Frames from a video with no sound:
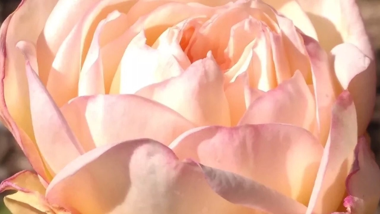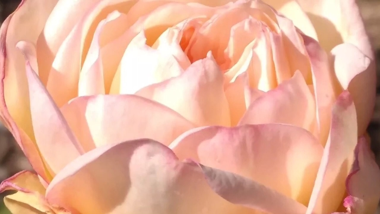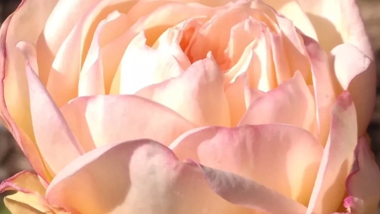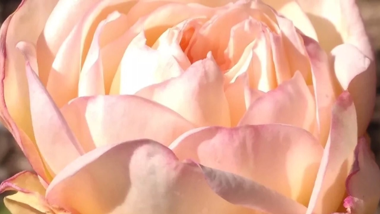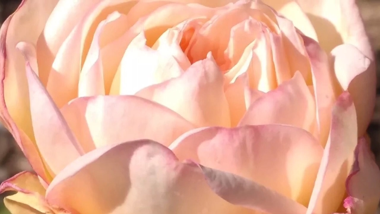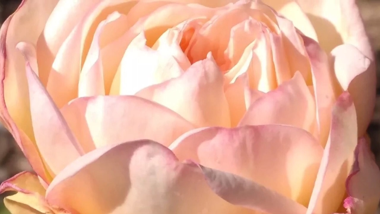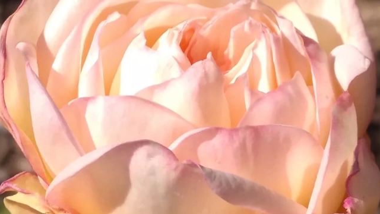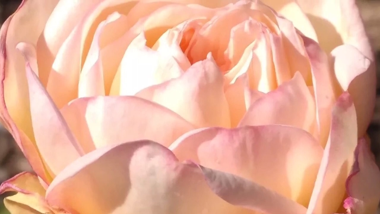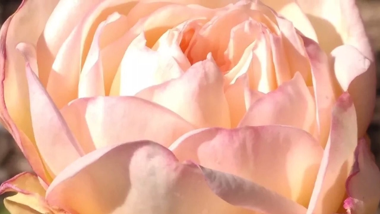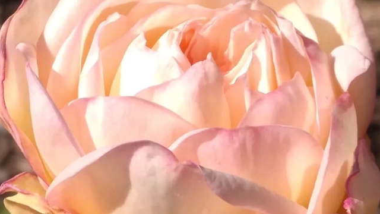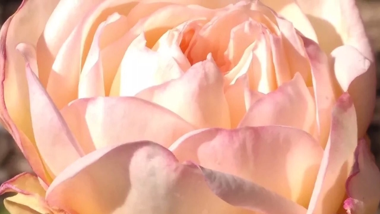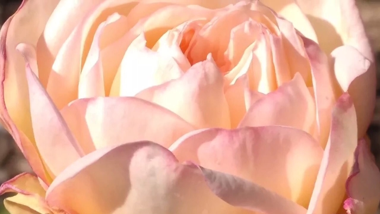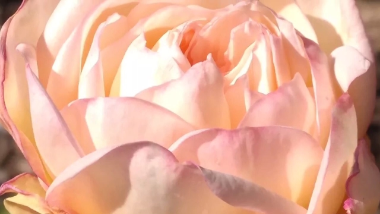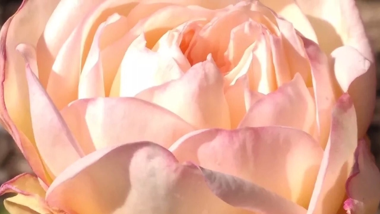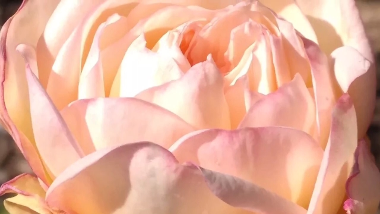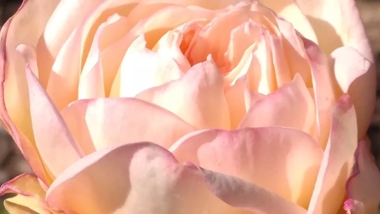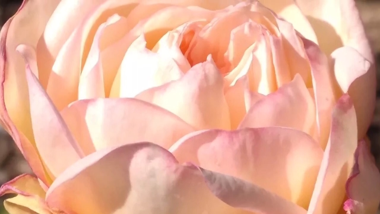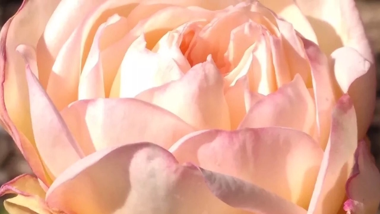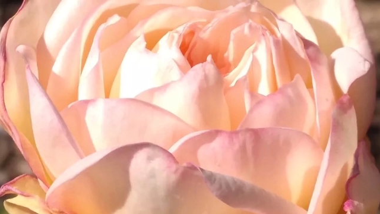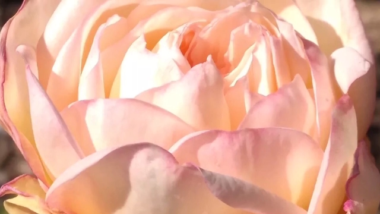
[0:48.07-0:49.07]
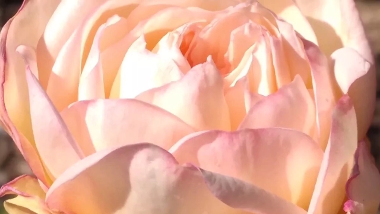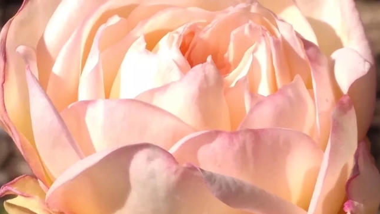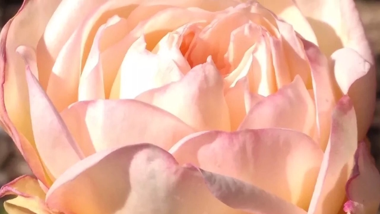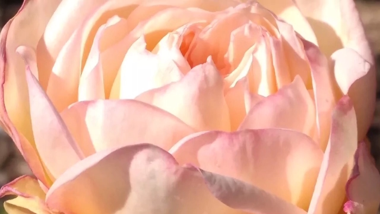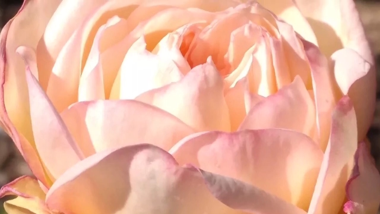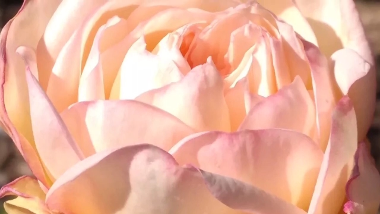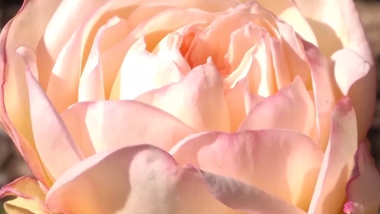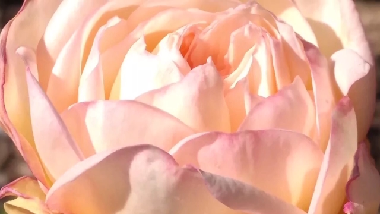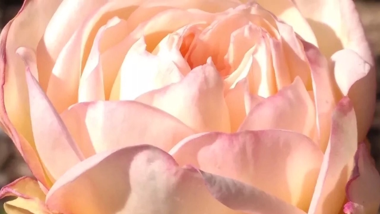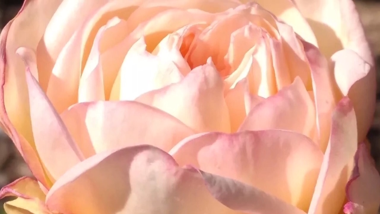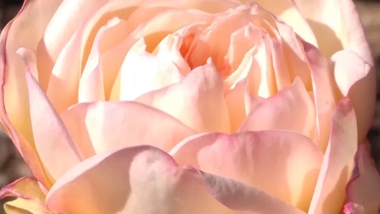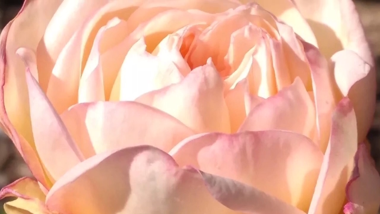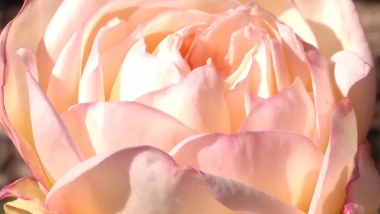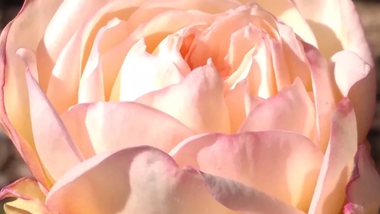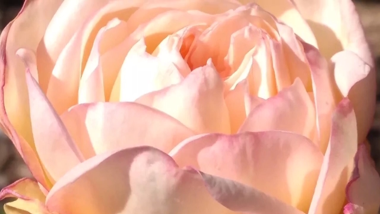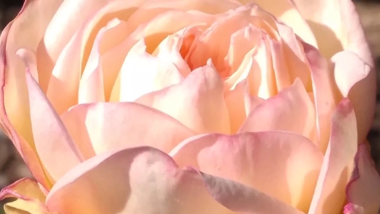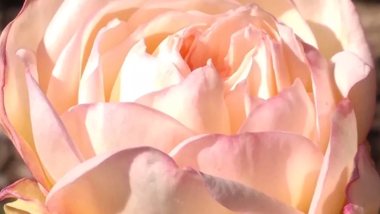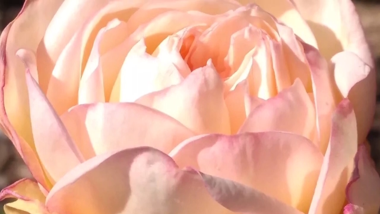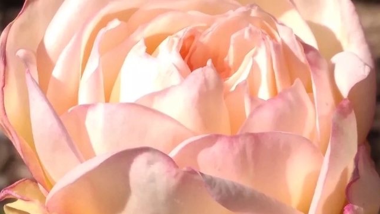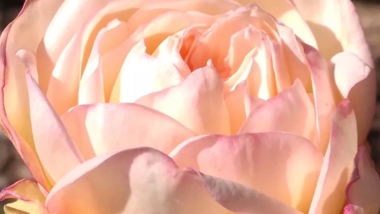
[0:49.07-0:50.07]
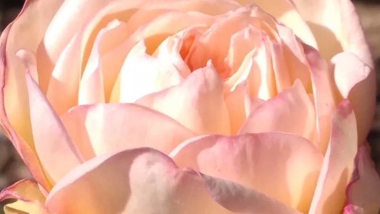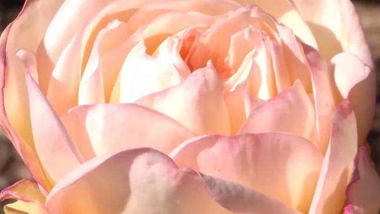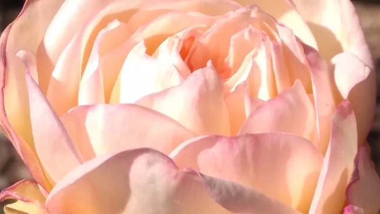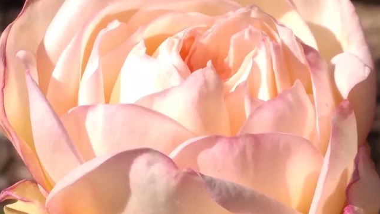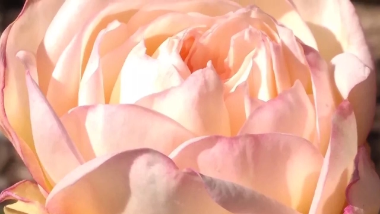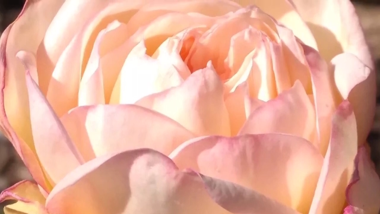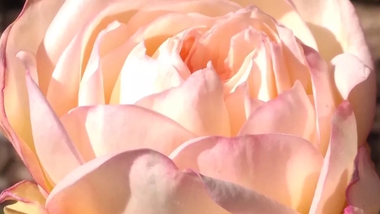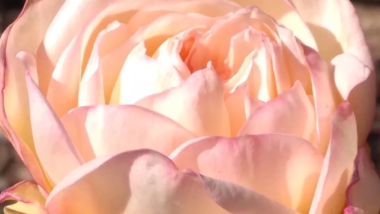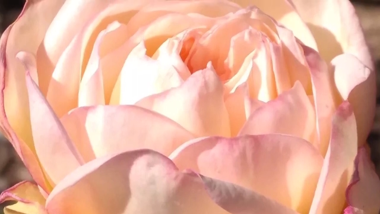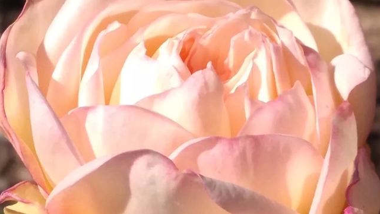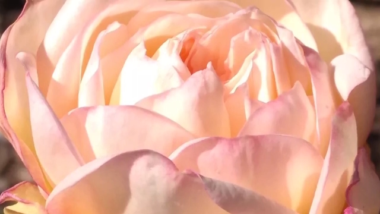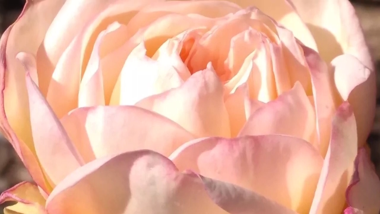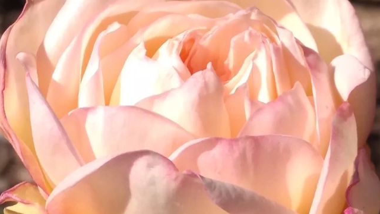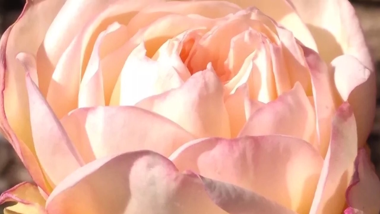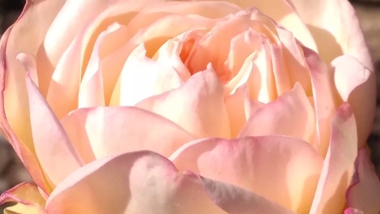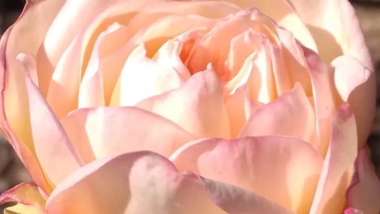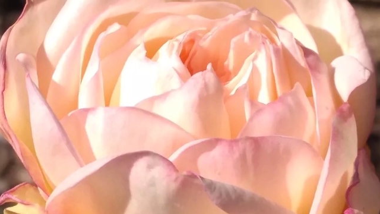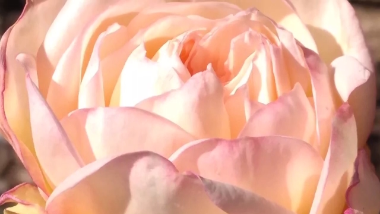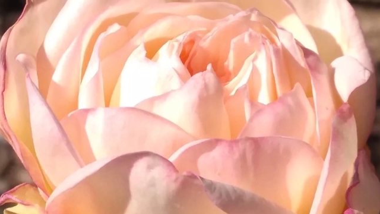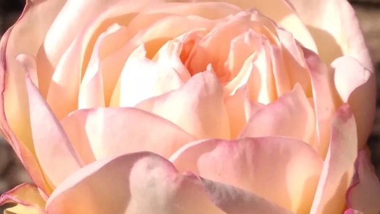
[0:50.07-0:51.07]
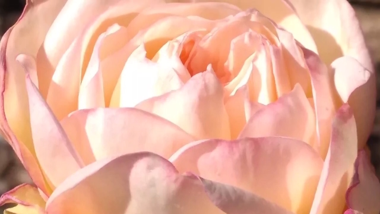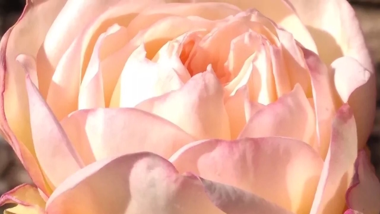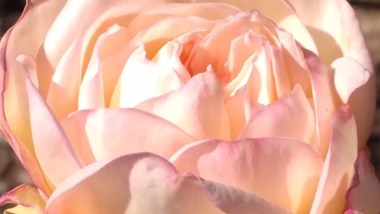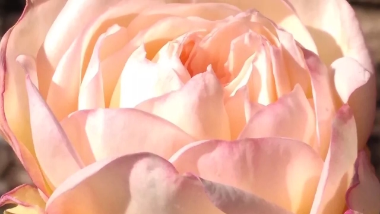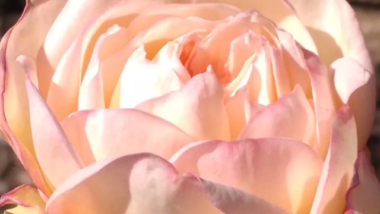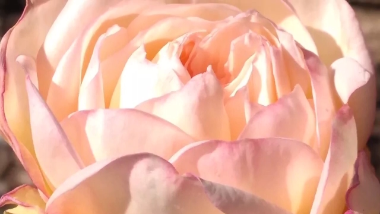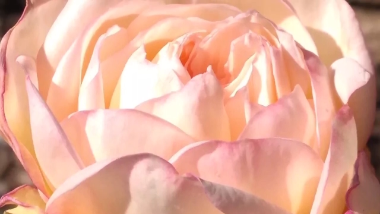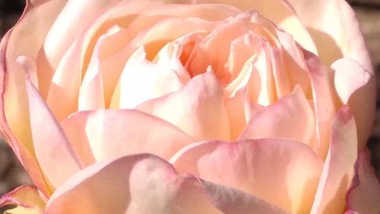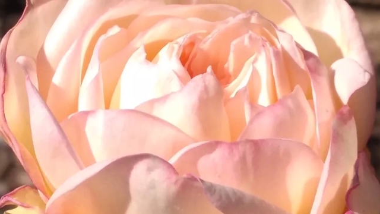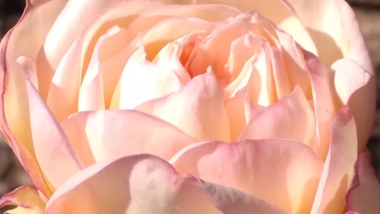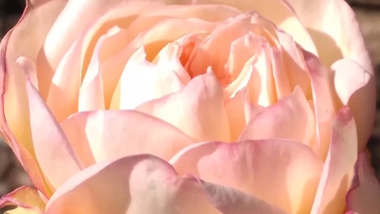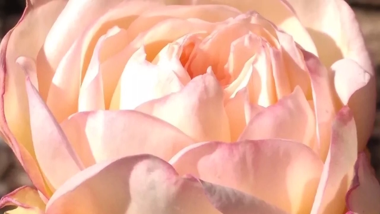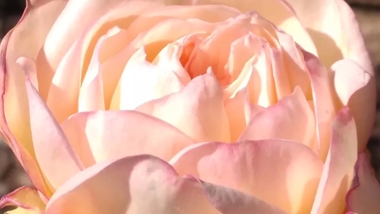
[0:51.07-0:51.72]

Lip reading: [unreadable: no face in view]